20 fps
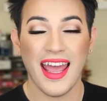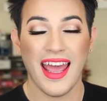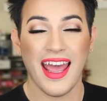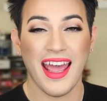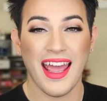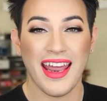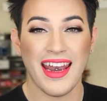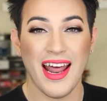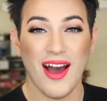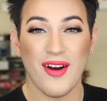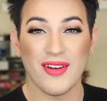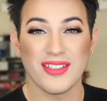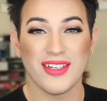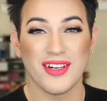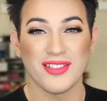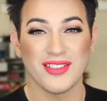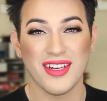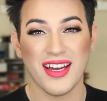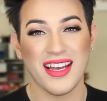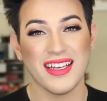And I will
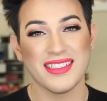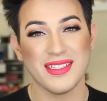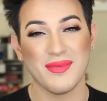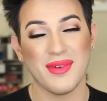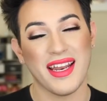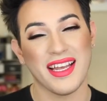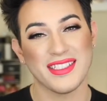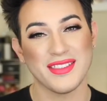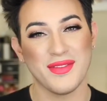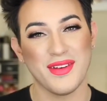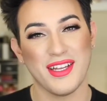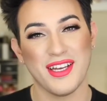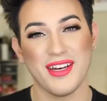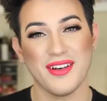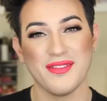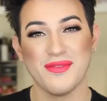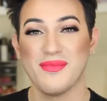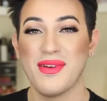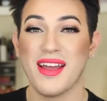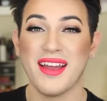talk to you guys in my next
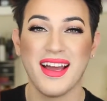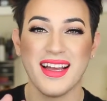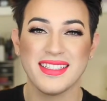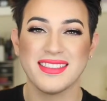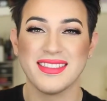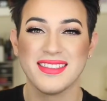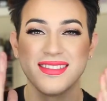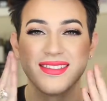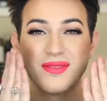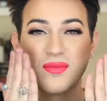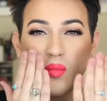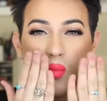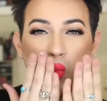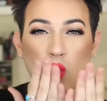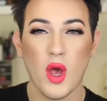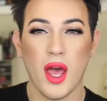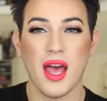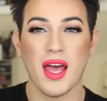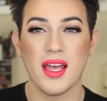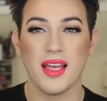video. Bye guys.
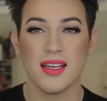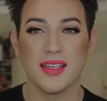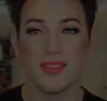Mwah.